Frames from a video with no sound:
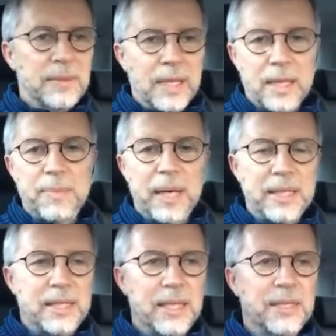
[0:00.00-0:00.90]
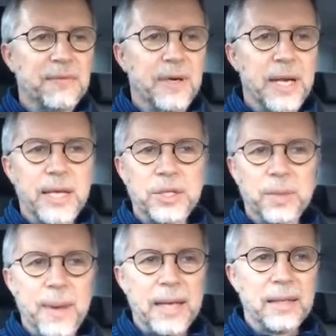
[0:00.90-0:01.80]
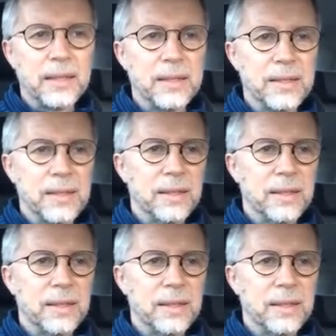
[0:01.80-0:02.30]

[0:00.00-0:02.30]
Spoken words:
In other places, financial battles,